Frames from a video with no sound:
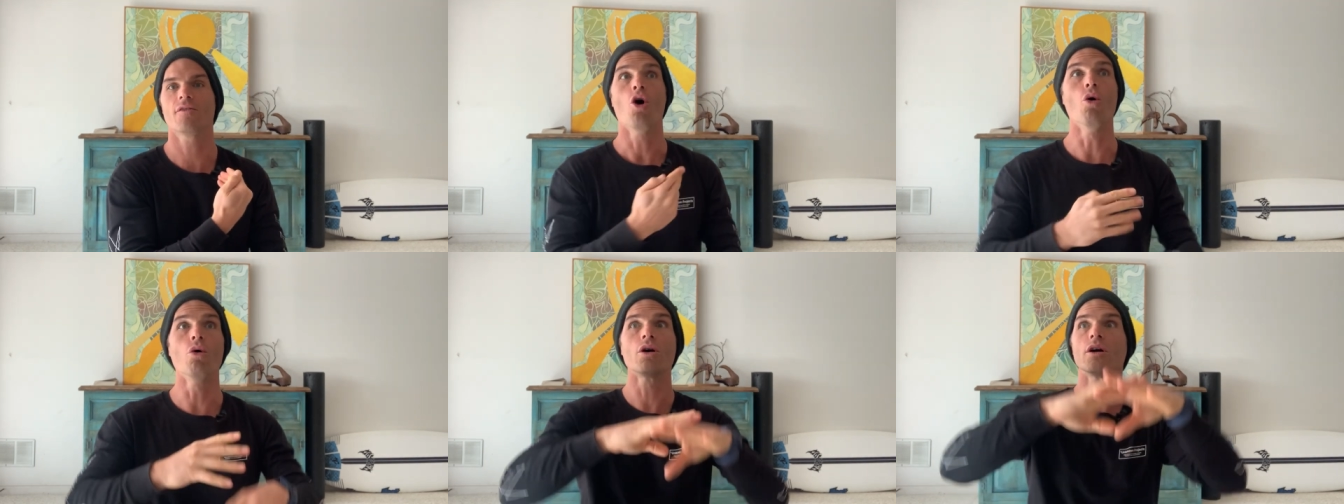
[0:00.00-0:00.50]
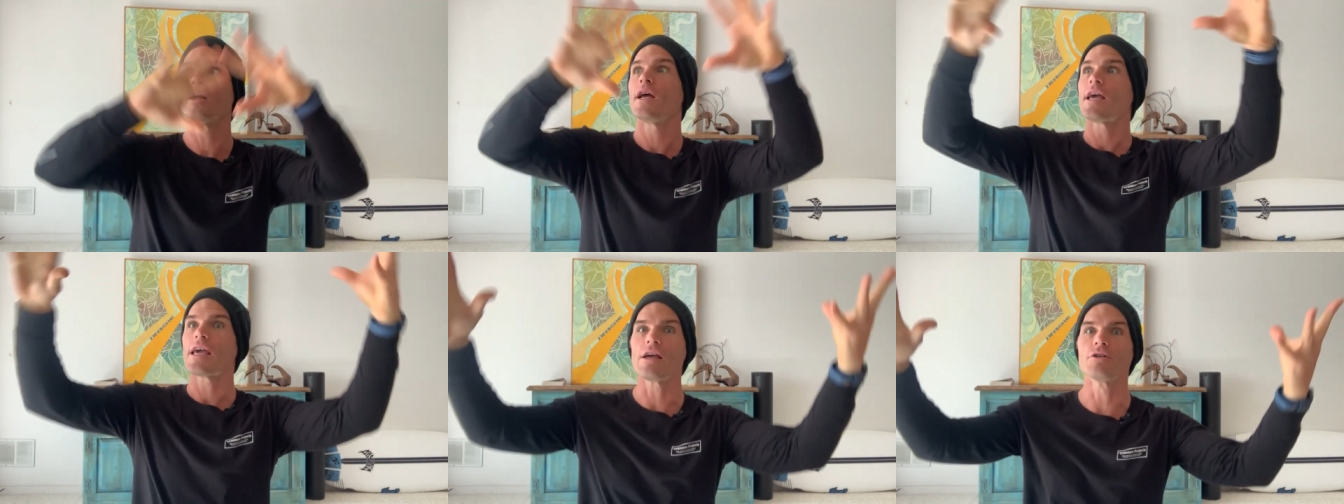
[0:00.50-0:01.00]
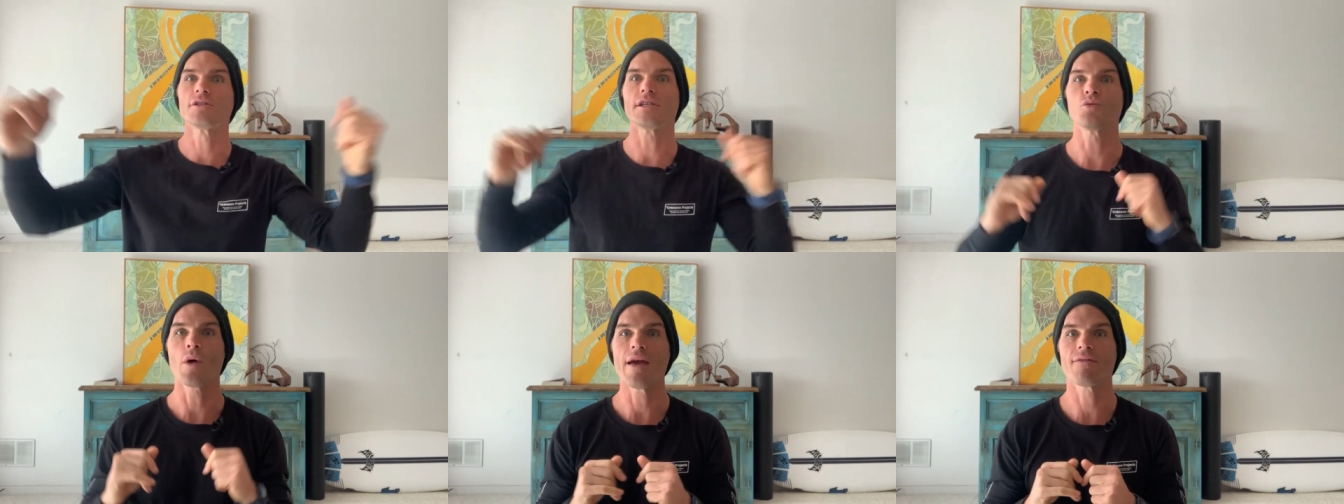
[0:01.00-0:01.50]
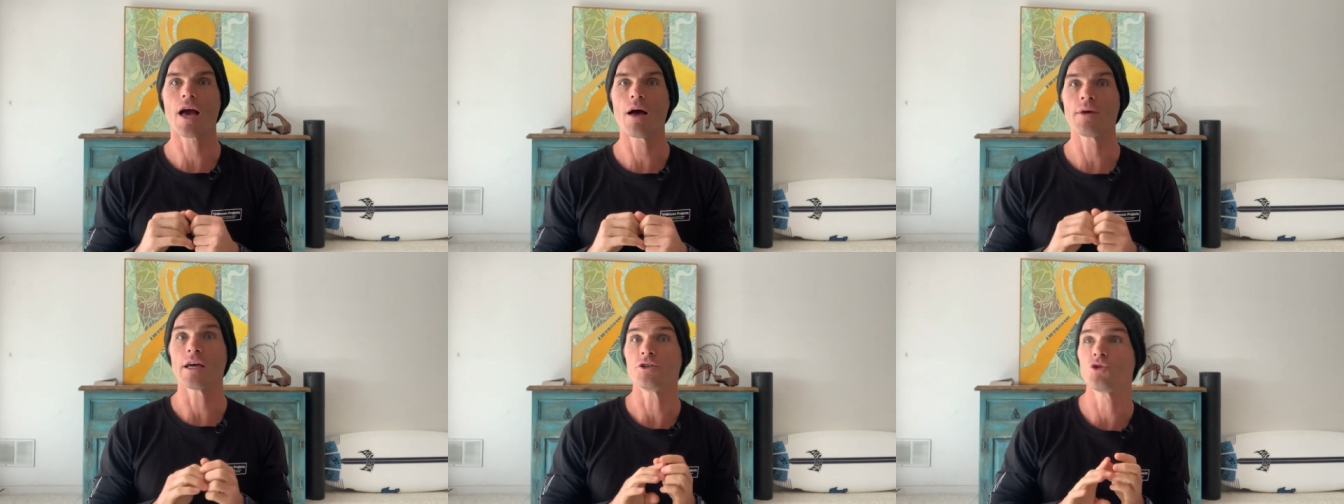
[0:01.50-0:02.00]
Or here's this wave
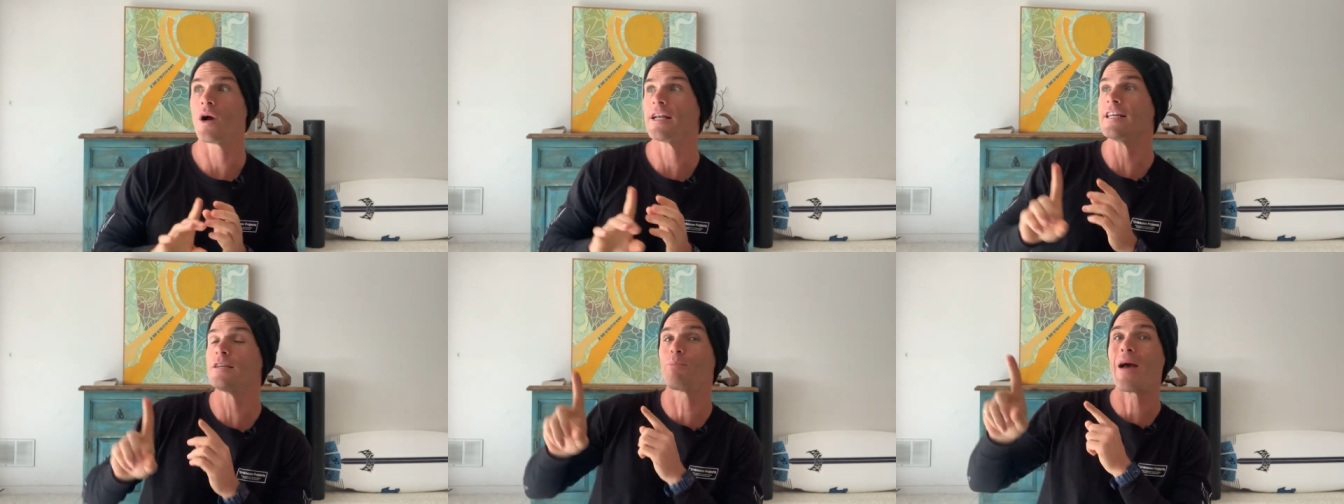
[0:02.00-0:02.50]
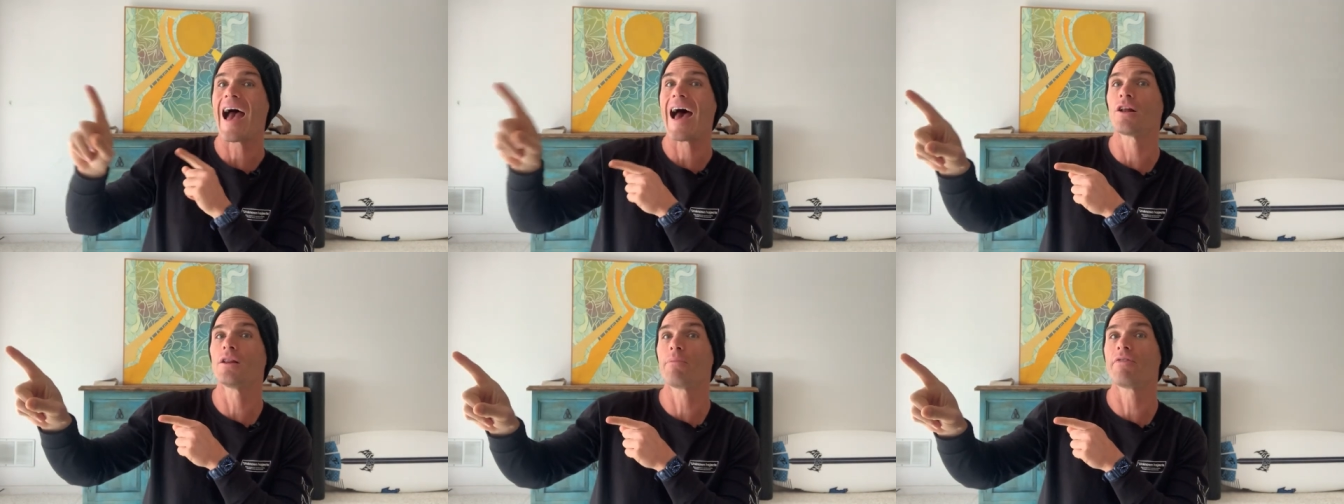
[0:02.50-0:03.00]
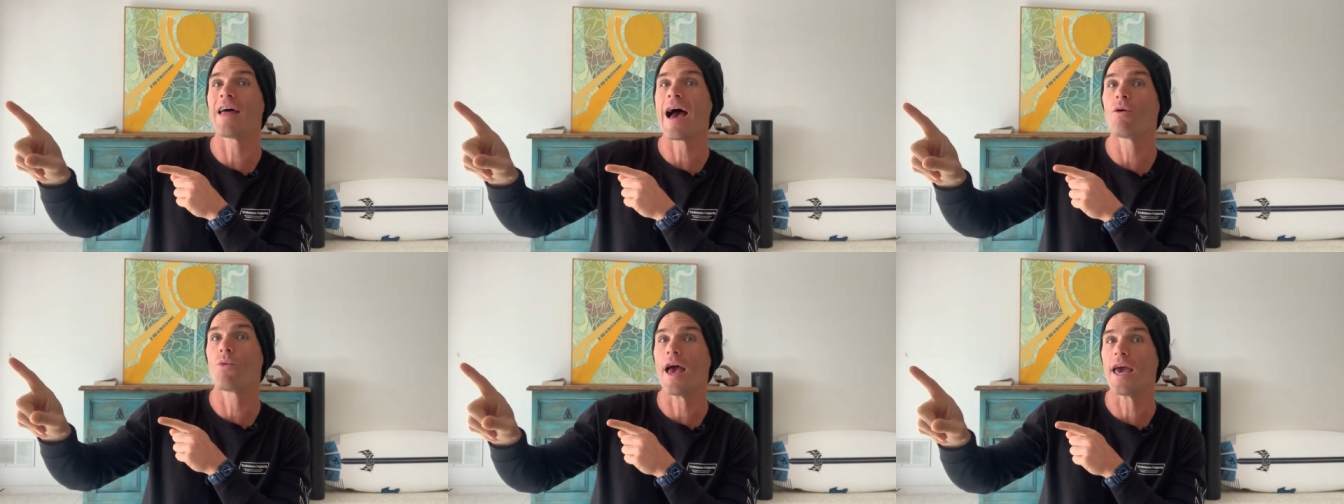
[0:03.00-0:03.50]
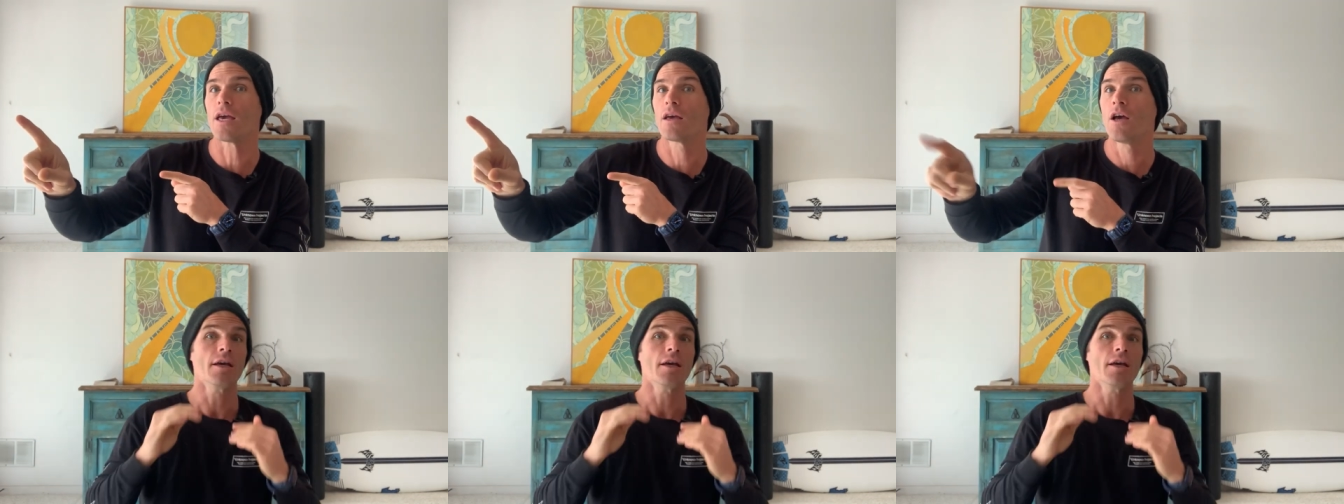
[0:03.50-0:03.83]
coming, do I need to paddle up that way?